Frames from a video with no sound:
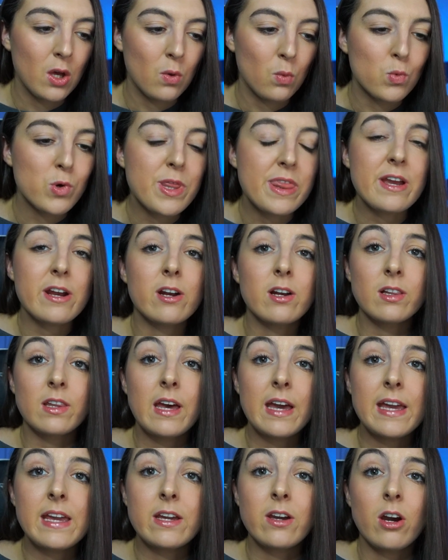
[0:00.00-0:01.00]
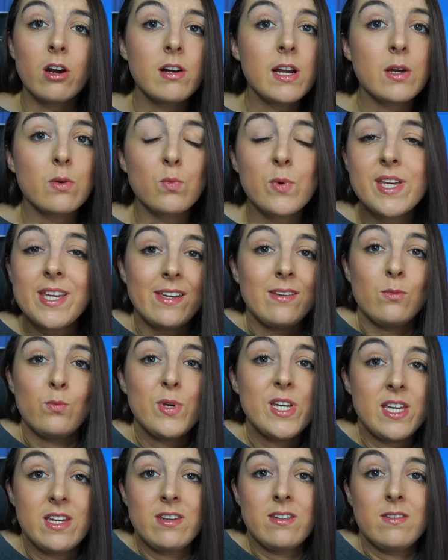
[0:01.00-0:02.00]
where they're like, all right, we
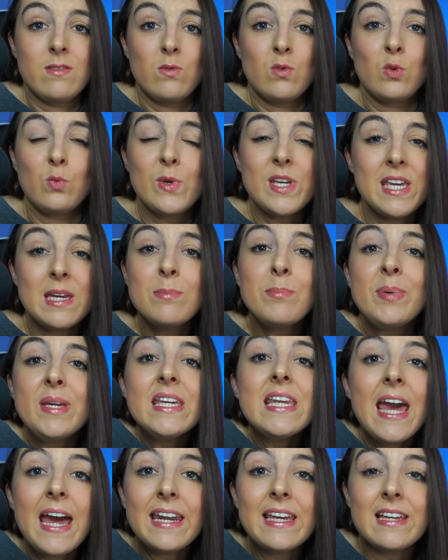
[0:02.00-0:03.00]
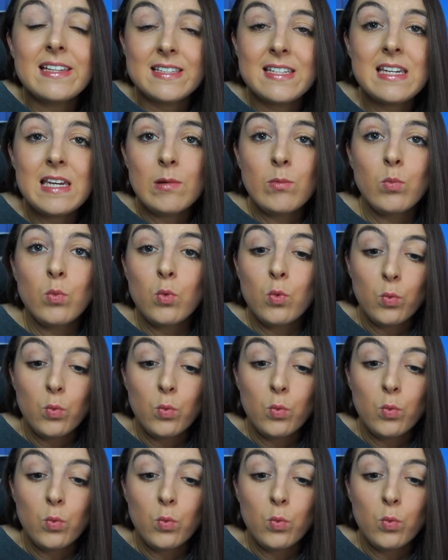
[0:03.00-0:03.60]
can beat any team.